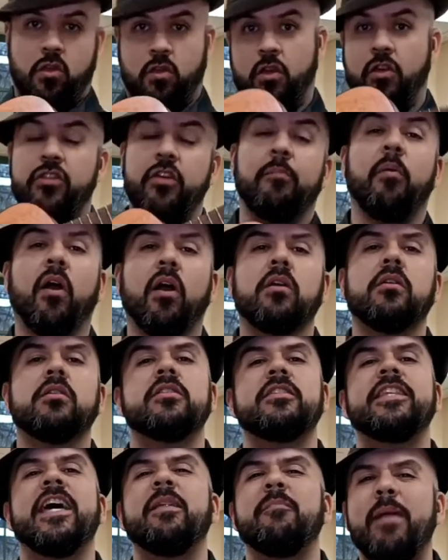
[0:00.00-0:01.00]
the parts
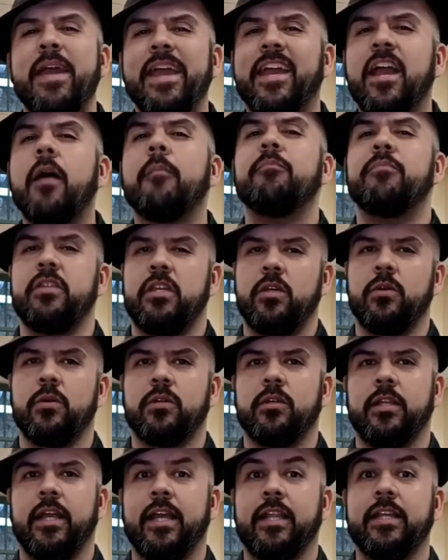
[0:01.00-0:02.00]
that make up the
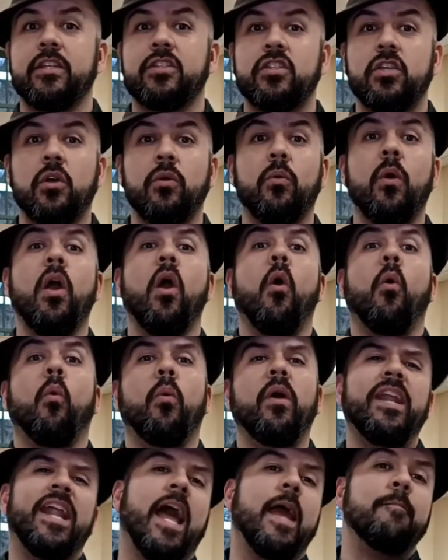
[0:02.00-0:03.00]
ukulele. So
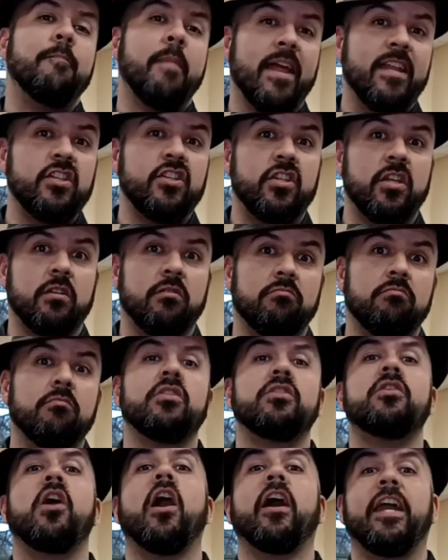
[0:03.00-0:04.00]
when I mention
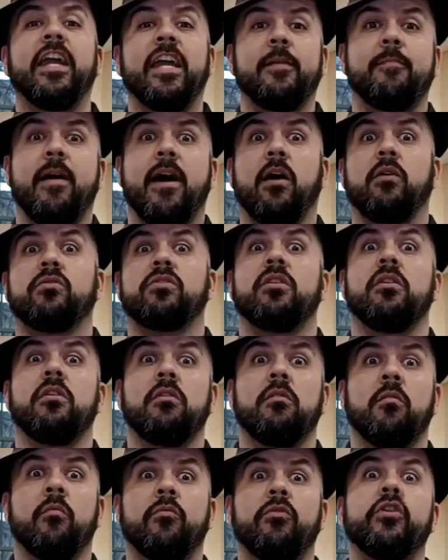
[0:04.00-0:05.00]
talking about
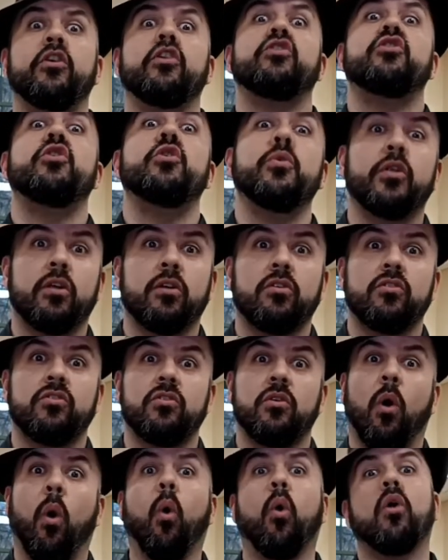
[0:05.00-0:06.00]
the tuners
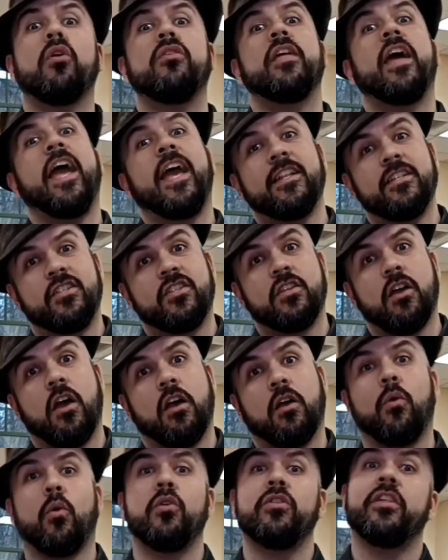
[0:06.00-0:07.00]
or the headstock
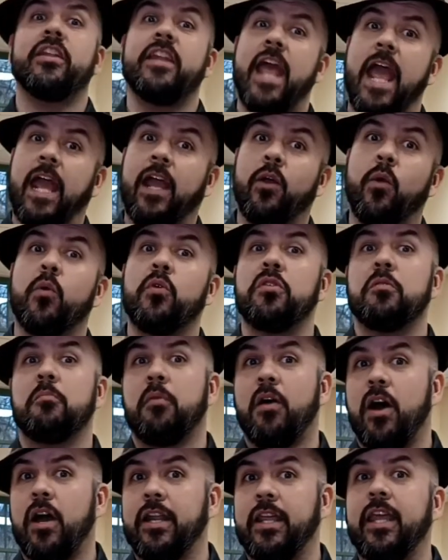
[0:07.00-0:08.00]
or the neck or the
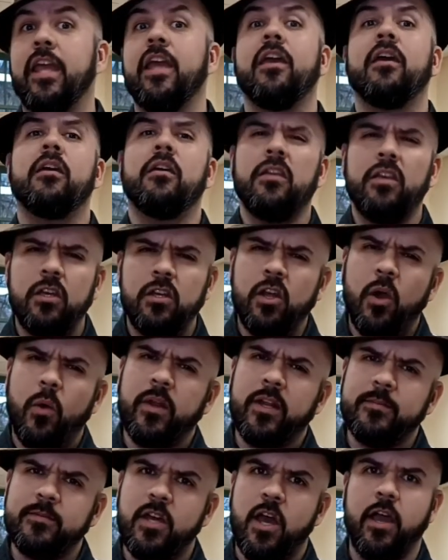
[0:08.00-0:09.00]
body, you know what
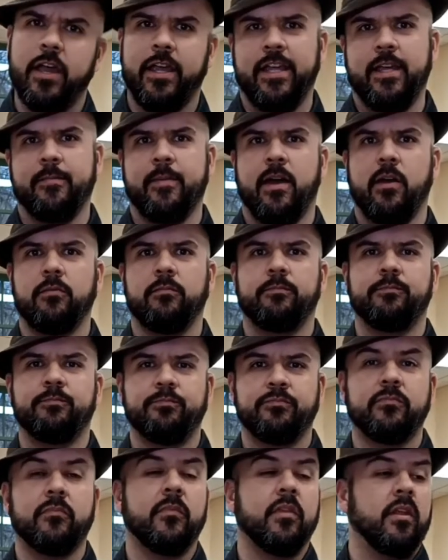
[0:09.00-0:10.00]
I'm talking about.
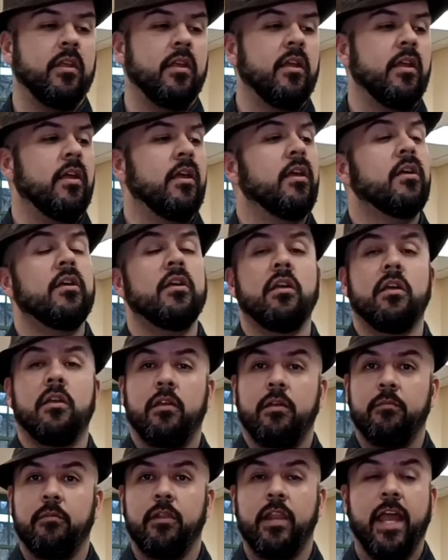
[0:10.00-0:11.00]

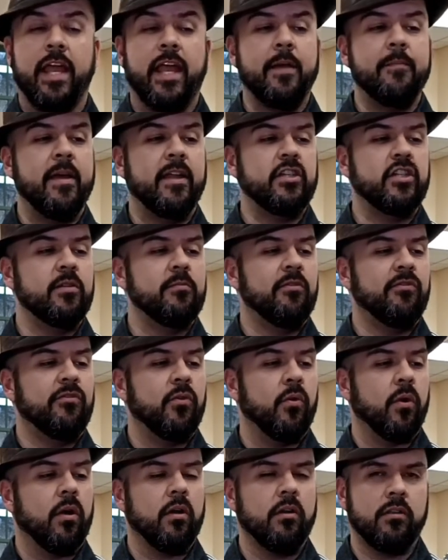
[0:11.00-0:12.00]
Like I mentioned
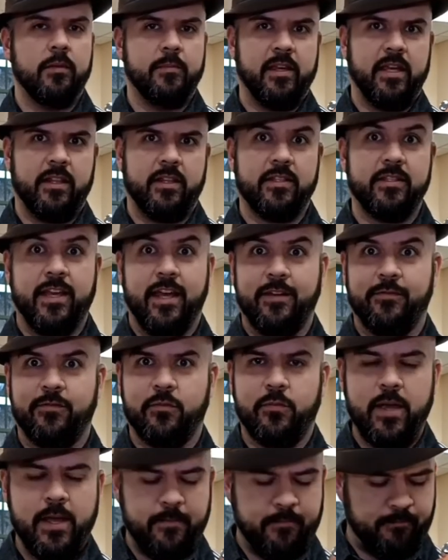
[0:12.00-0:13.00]
before, let me get this out of the
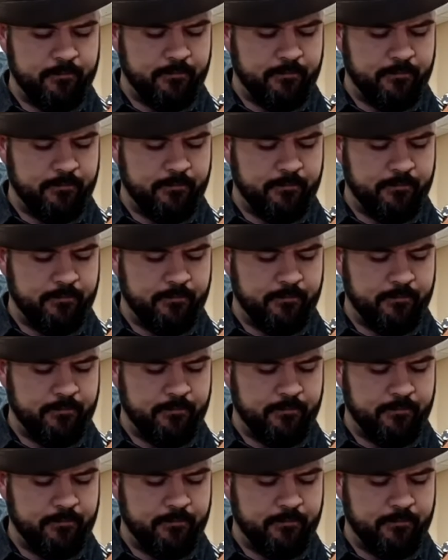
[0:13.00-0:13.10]
way.